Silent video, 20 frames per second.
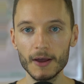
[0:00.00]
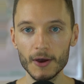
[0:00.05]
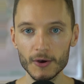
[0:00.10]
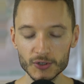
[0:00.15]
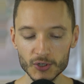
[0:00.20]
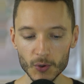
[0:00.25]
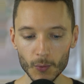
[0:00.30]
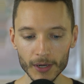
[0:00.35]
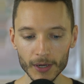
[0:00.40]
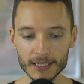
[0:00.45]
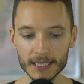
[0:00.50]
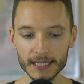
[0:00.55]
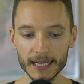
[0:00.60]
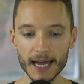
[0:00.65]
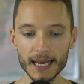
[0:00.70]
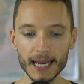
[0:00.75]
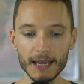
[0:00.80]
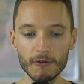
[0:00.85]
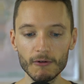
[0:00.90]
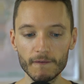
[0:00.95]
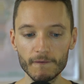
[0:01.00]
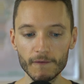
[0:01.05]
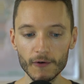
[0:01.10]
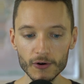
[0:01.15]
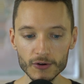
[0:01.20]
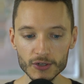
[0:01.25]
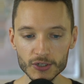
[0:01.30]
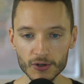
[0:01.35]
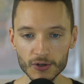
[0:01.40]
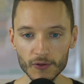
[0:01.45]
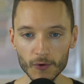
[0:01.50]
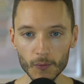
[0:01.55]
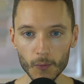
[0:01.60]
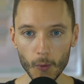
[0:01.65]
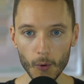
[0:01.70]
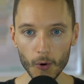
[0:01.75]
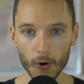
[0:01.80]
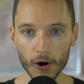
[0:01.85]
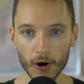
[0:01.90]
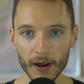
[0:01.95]
So once again, he refers to the
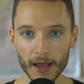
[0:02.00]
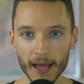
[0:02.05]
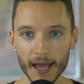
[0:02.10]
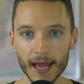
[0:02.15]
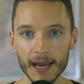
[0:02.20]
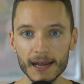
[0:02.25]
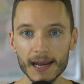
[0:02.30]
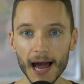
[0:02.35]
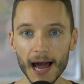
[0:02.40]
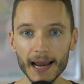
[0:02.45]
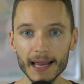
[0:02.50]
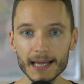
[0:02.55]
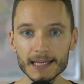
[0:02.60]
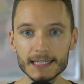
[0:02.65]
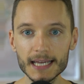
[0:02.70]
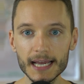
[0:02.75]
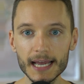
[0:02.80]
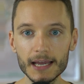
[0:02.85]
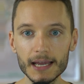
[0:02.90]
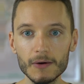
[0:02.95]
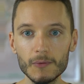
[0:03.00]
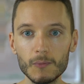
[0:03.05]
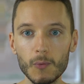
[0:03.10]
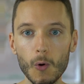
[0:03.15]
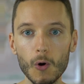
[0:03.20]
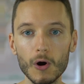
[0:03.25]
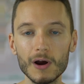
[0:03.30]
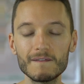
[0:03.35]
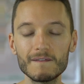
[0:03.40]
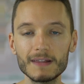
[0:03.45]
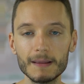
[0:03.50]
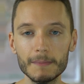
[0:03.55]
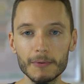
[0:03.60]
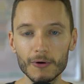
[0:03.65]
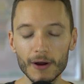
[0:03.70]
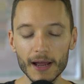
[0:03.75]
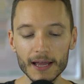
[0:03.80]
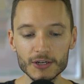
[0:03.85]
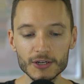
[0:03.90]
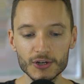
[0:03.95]
war not as a war of
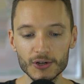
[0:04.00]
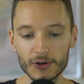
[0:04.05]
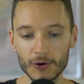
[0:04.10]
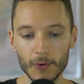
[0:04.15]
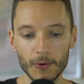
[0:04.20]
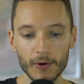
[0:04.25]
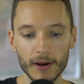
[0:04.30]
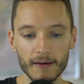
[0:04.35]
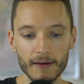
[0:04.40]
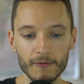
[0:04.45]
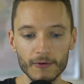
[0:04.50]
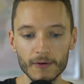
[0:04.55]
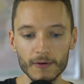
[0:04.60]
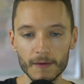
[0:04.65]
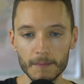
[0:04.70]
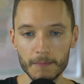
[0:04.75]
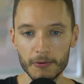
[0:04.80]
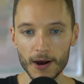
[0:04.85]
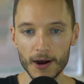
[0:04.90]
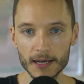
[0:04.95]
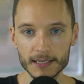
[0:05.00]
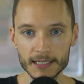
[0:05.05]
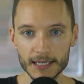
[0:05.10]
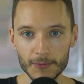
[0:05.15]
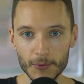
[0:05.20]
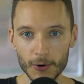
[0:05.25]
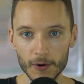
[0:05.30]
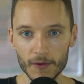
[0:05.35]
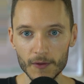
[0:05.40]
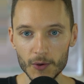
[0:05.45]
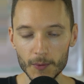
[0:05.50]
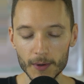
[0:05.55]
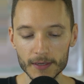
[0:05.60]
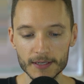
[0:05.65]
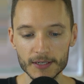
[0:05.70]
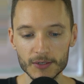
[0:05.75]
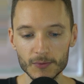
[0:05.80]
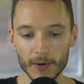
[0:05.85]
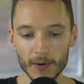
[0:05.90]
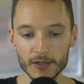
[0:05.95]
liberation or whatever, the proxy war the U.S.
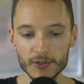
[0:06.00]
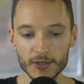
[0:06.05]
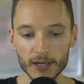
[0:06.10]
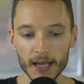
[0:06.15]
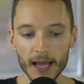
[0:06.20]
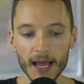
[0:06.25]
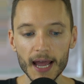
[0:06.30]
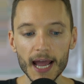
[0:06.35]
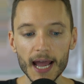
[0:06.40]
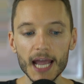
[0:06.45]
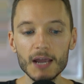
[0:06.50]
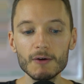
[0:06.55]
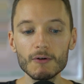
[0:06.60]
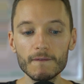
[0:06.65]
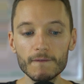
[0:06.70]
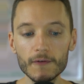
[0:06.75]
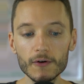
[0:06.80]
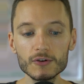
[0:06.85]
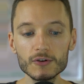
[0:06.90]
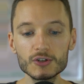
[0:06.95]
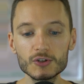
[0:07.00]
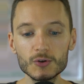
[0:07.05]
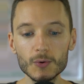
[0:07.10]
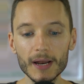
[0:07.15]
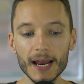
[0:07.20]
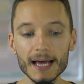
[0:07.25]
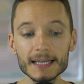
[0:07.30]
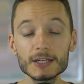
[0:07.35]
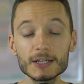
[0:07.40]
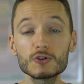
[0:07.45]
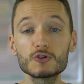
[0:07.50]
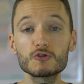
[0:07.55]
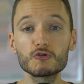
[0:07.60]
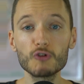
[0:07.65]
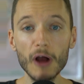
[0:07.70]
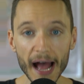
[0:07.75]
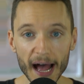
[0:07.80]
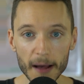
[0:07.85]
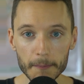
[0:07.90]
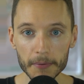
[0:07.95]
is waging. He refers to it as a
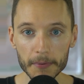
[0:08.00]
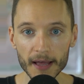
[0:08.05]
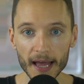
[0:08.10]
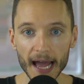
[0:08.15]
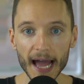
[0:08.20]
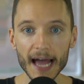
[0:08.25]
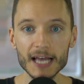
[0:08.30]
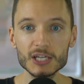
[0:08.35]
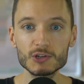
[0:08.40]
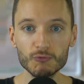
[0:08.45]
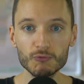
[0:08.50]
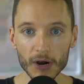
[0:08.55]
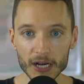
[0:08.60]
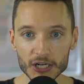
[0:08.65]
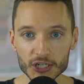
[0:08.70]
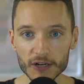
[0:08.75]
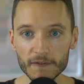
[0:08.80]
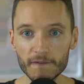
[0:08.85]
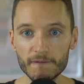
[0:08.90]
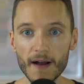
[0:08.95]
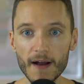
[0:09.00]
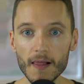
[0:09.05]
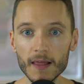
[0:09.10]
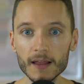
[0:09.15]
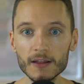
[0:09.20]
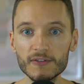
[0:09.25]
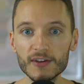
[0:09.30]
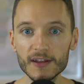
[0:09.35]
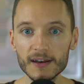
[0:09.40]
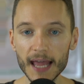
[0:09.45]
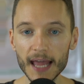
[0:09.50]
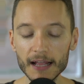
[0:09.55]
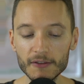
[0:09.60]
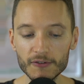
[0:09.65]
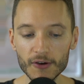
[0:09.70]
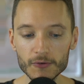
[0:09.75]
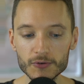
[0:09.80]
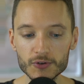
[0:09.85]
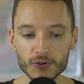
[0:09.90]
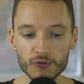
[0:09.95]
trap, as Russia fell into
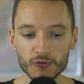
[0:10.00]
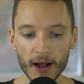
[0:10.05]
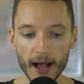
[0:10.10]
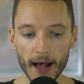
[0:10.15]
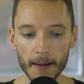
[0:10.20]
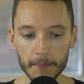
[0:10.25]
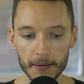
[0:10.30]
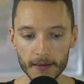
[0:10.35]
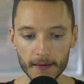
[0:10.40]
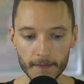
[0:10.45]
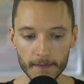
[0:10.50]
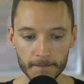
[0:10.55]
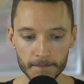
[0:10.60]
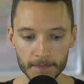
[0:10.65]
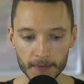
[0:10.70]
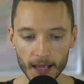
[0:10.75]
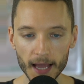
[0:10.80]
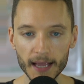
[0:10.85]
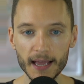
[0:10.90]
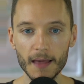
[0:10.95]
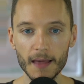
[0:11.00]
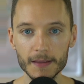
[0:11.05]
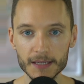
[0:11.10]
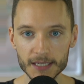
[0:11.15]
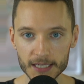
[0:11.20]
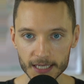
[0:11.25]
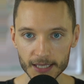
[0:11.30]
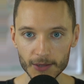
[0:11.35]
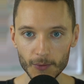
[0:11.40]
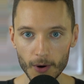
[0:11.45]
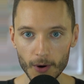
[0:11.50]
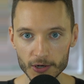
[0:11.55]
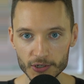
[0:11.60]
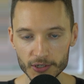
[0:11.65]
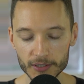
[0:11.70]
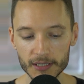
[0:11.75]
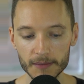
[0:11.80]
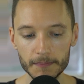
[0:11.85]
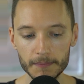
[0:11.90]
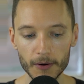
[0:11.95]
NATO's trap. Again, this is in the
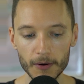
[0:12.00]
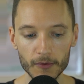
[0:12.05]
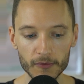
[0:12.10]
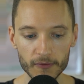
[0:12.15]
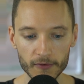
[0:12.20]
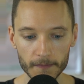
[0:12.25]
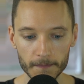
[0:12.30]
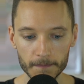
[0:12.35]
Washington Post.